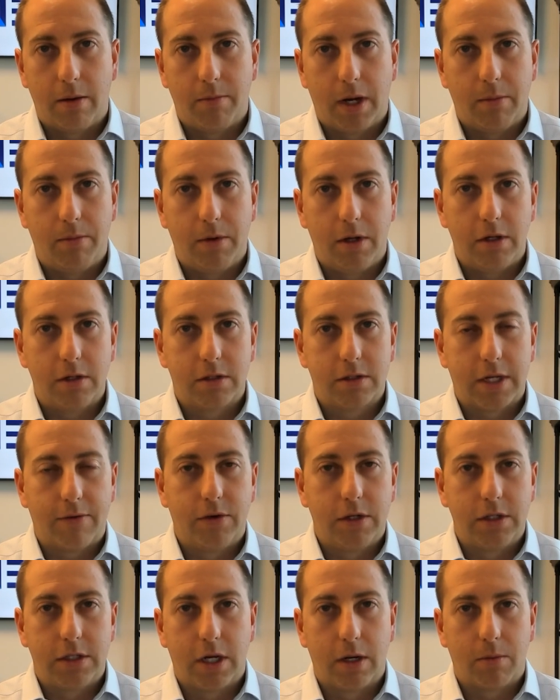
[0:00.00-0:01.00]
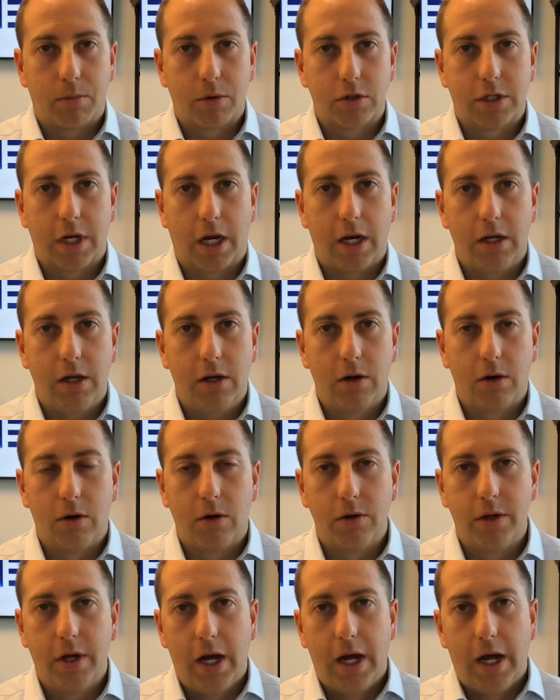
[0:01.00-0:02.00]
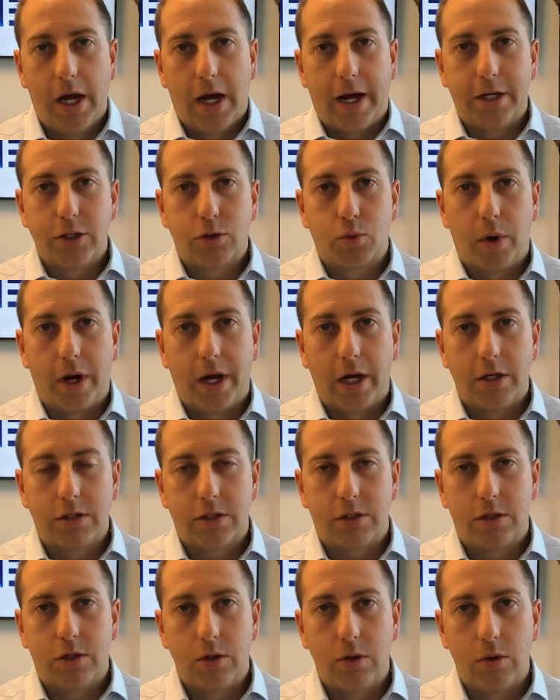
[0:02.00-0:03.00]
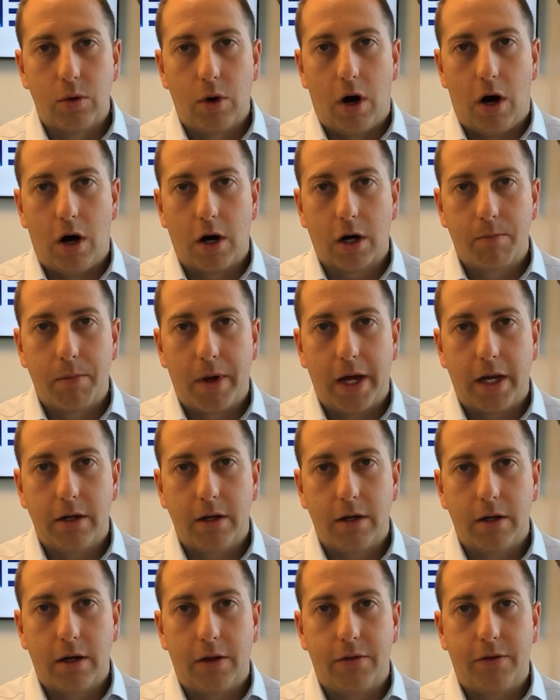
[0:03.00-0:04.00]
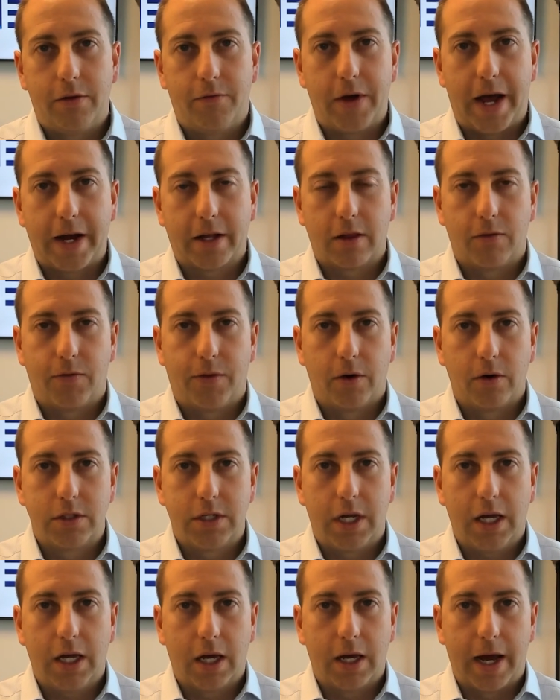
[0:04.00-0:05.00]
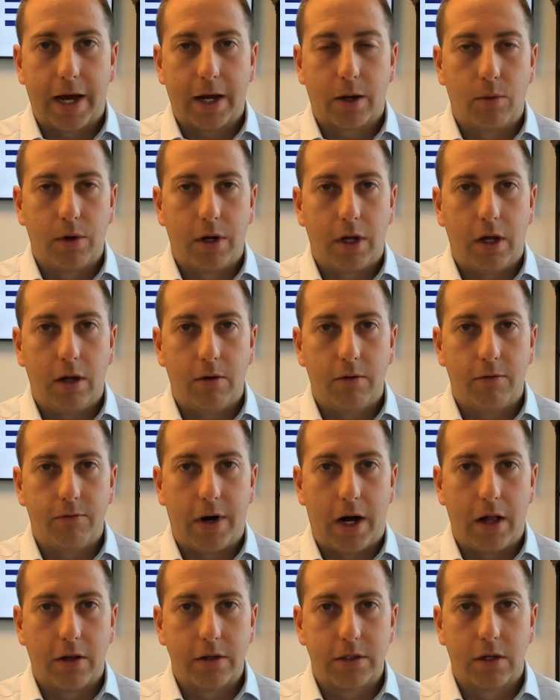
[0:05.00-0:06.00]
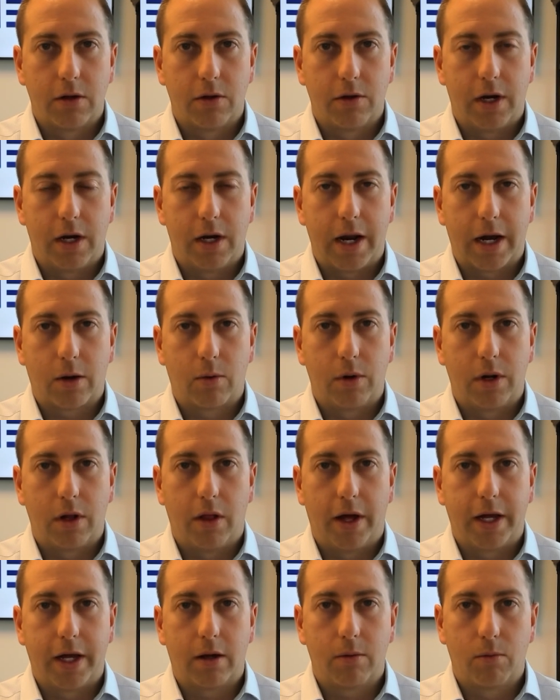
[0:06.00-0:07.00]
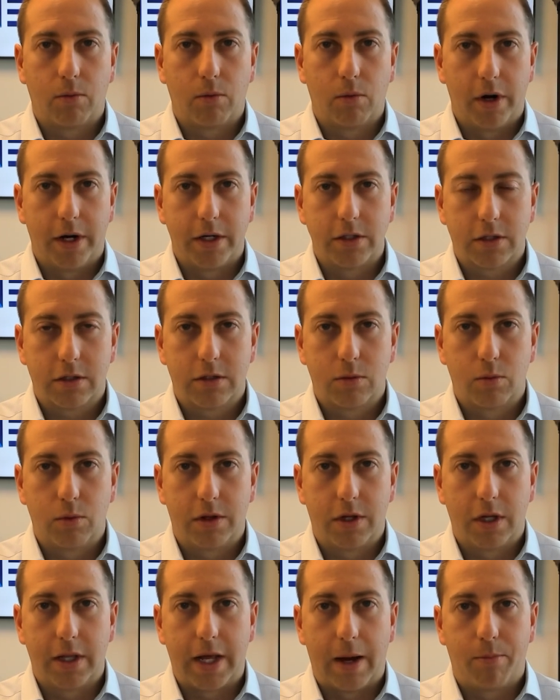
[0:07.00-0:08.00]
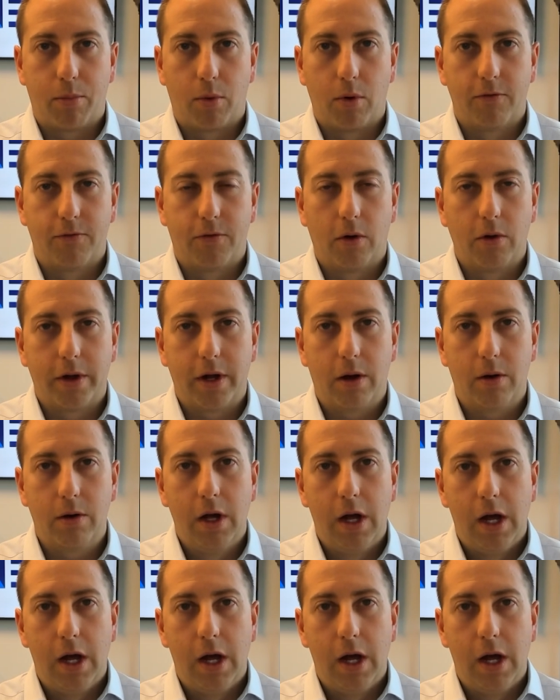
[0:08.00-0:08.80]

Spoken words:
maybe 17% yield as ways to augment the fact that they're taking equity volatility and equity-like risks within that portfolio,